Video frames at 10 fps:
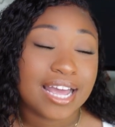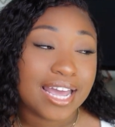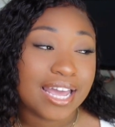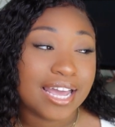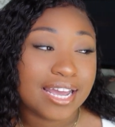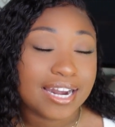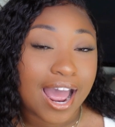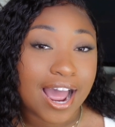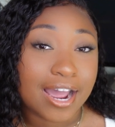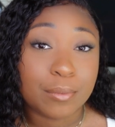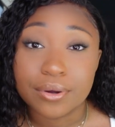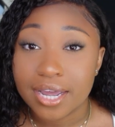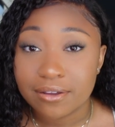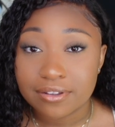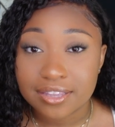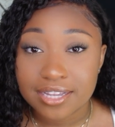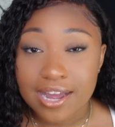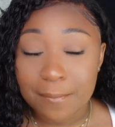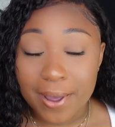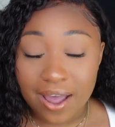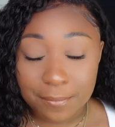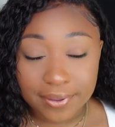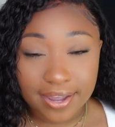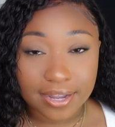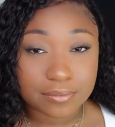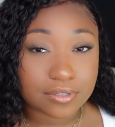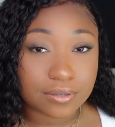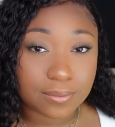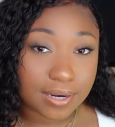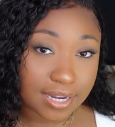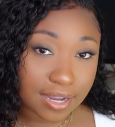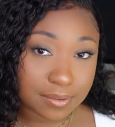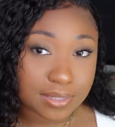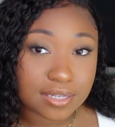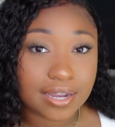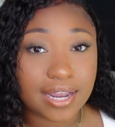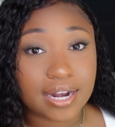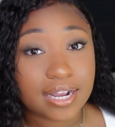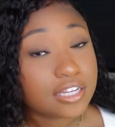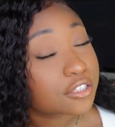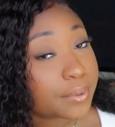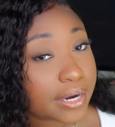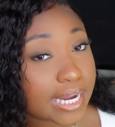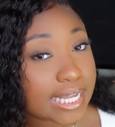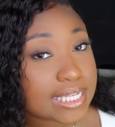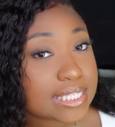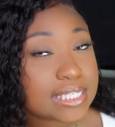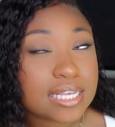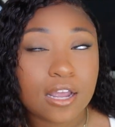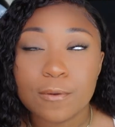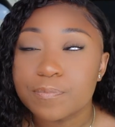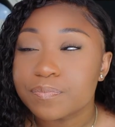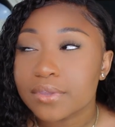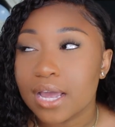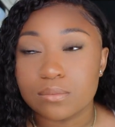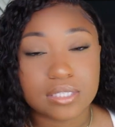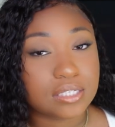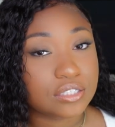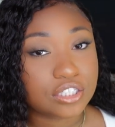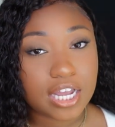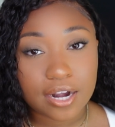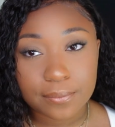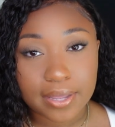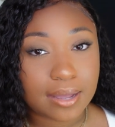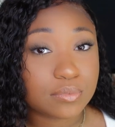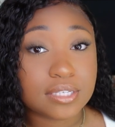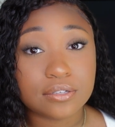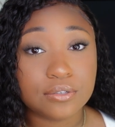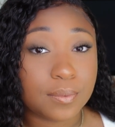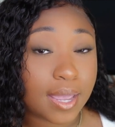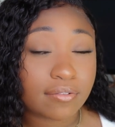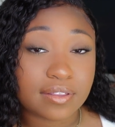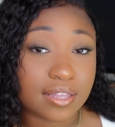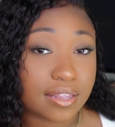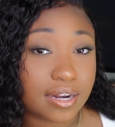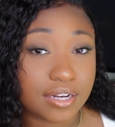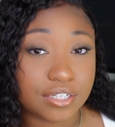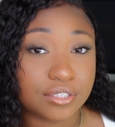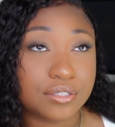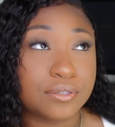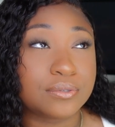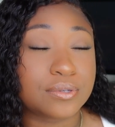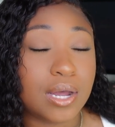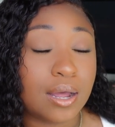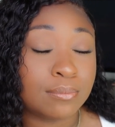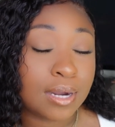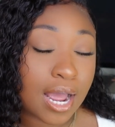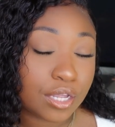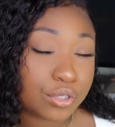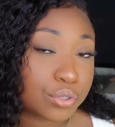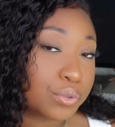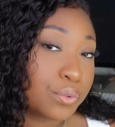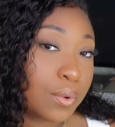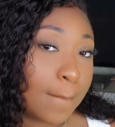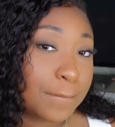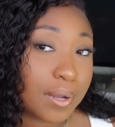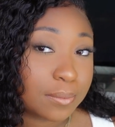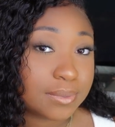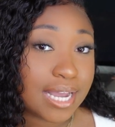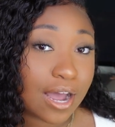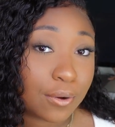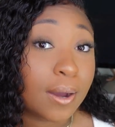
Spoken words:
and I am okay with it. I'm happy. I am still working. I'm still gaining experience. I'm still shadowing. I'm still doing everything that I need to do, so I'm not too bummed out